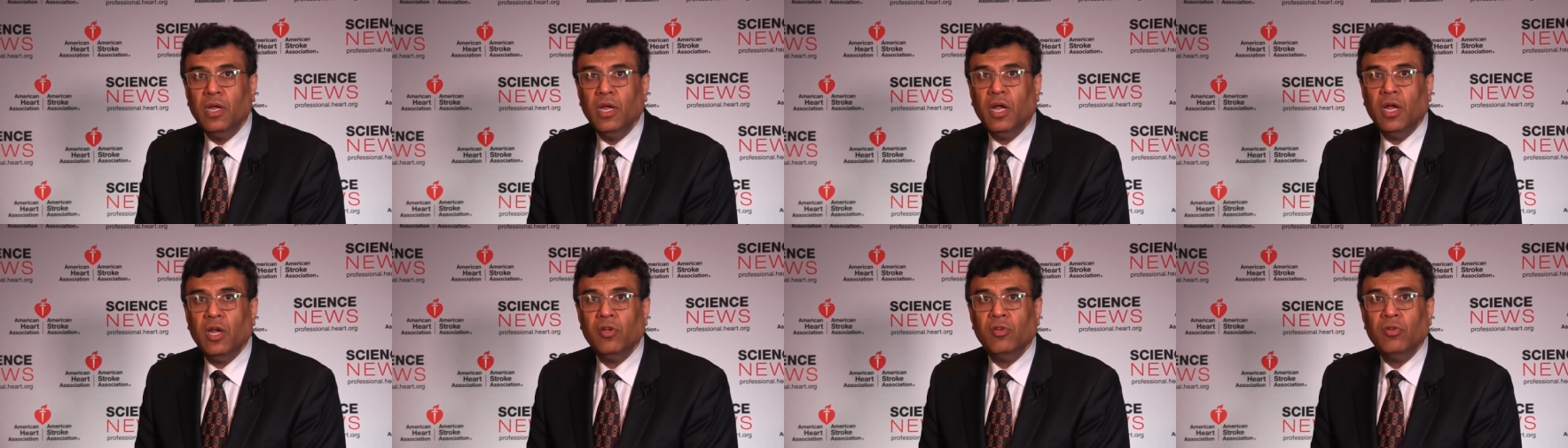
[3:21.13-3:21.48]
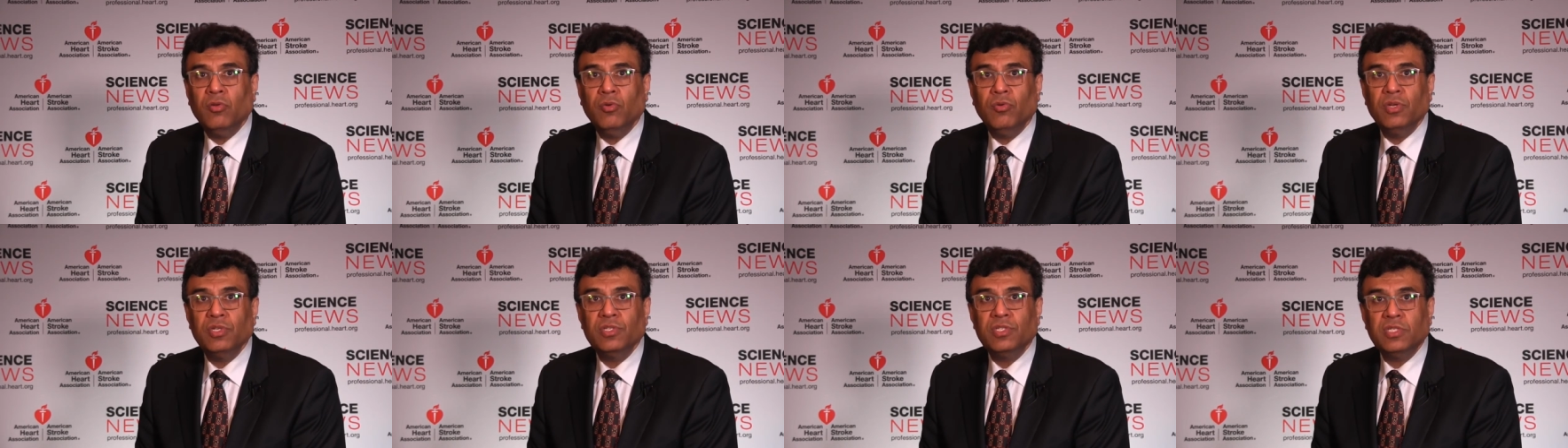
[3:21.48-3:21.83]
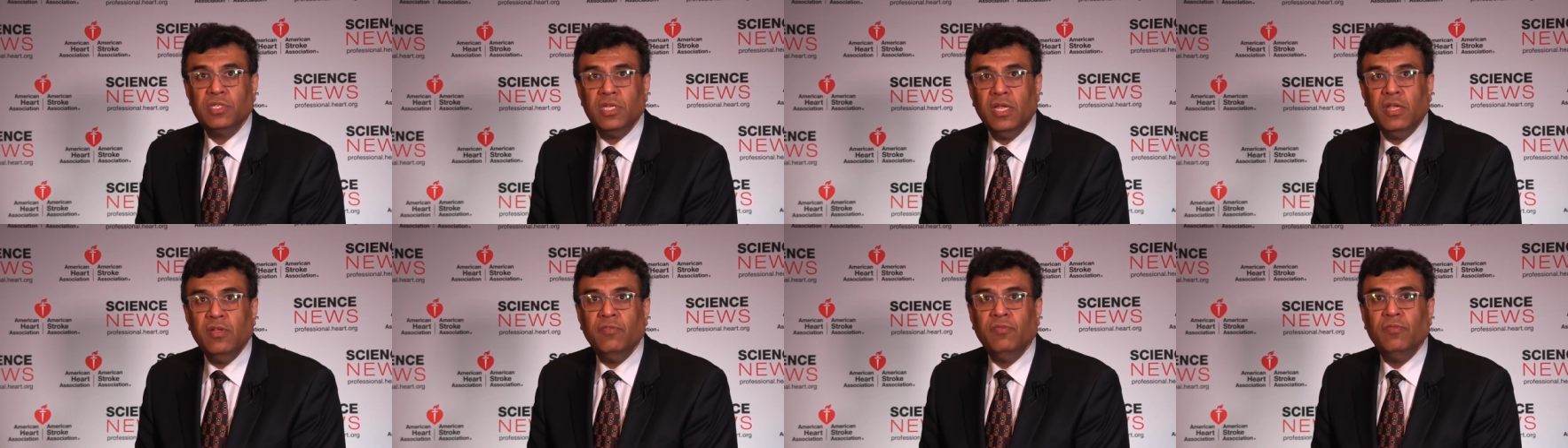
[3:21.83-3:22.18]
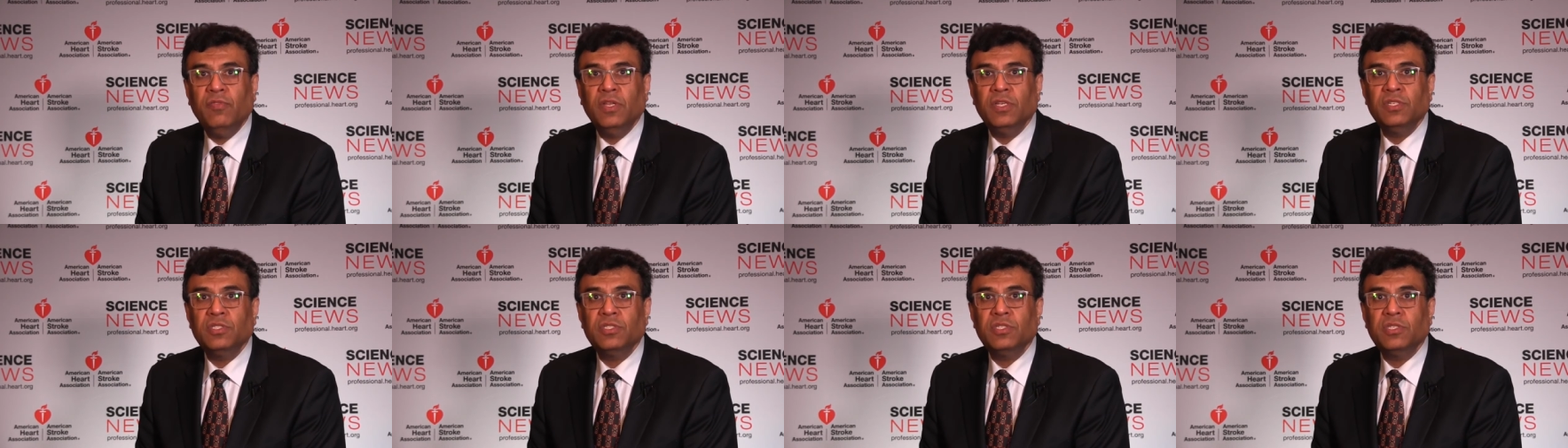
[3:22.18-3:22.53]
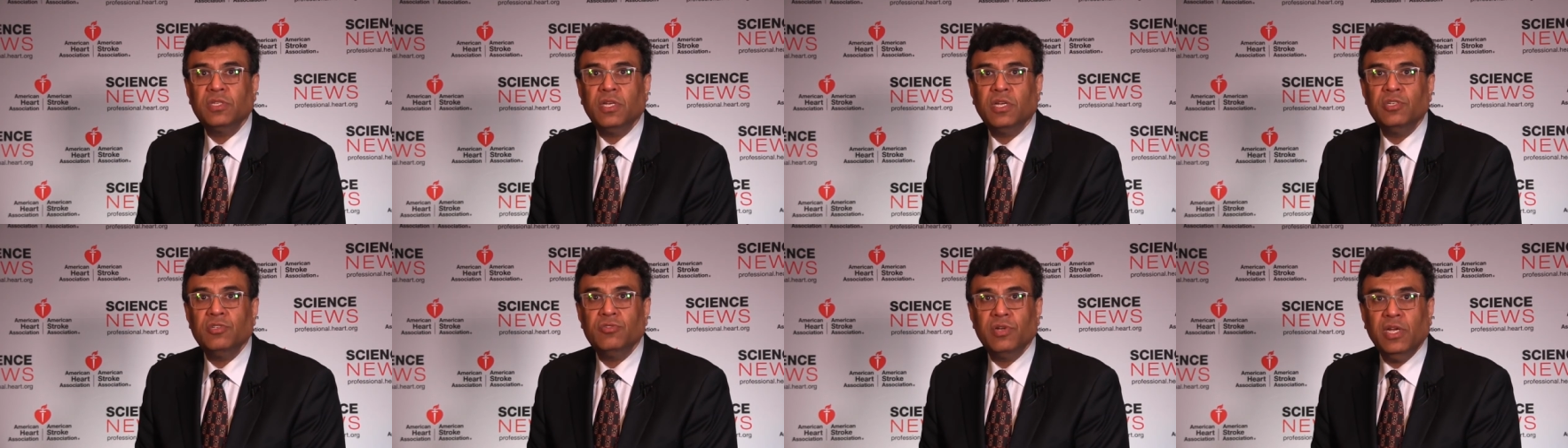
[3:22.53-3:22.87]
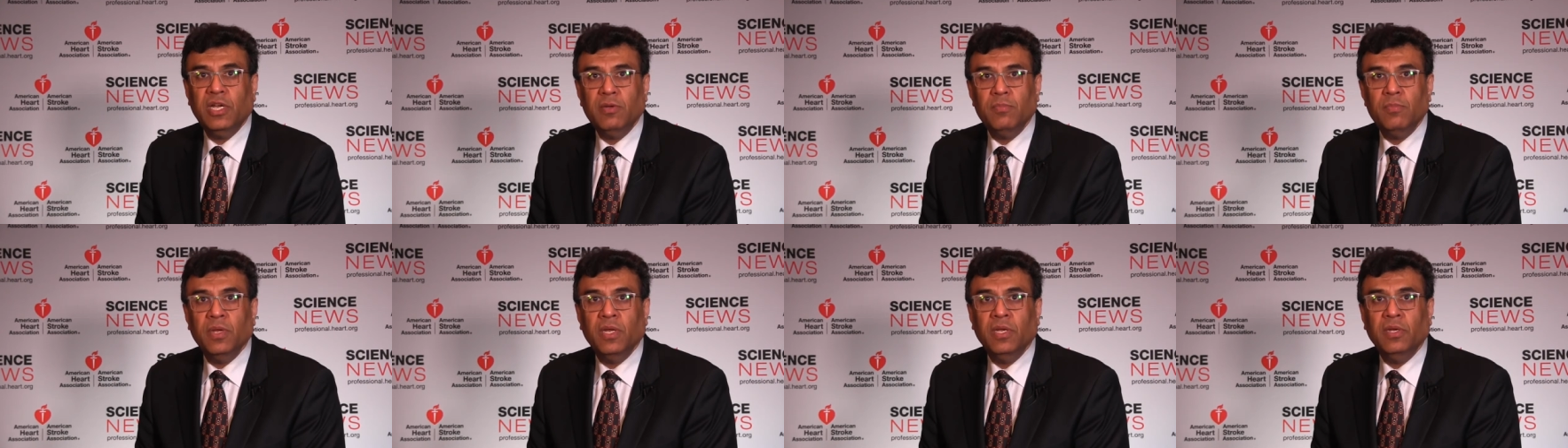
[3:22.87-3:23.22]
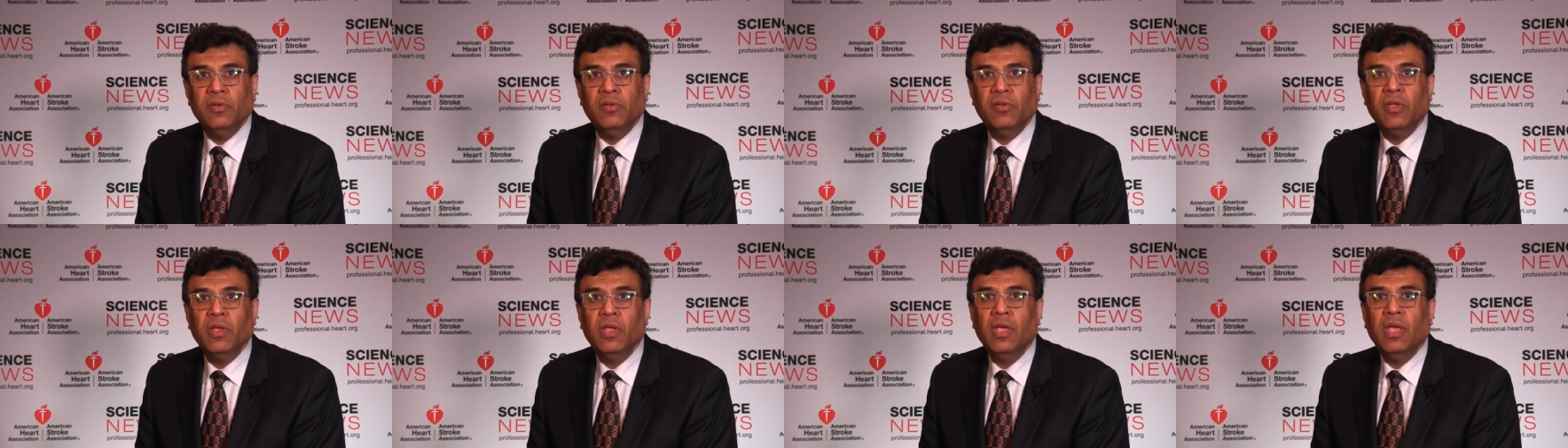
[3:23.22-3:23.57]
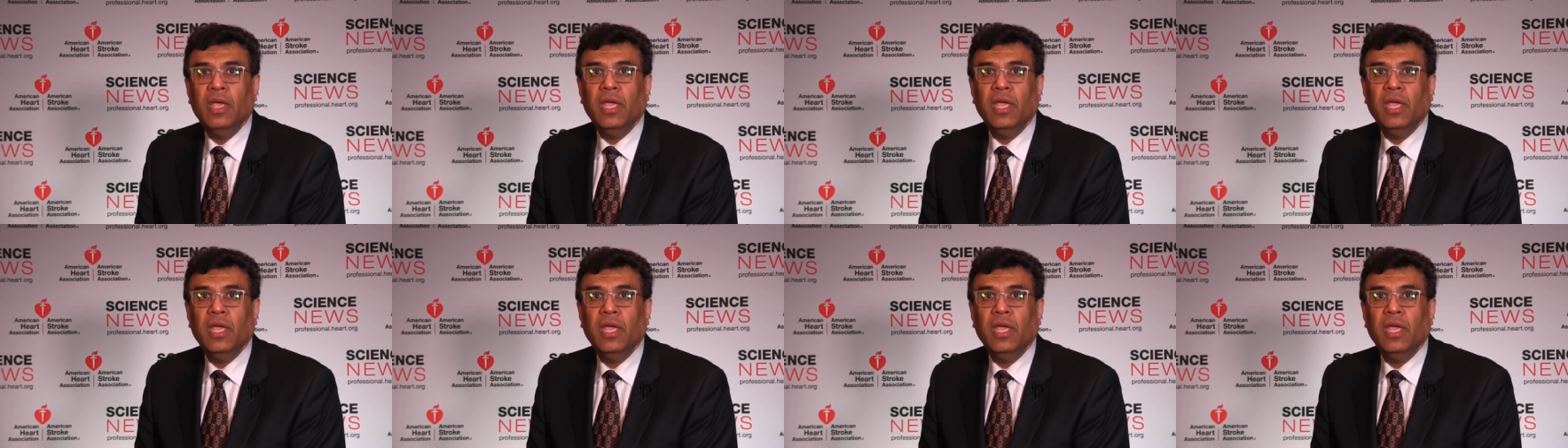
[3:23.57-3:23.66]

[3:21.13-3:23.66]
uh, to receive this uh, treatment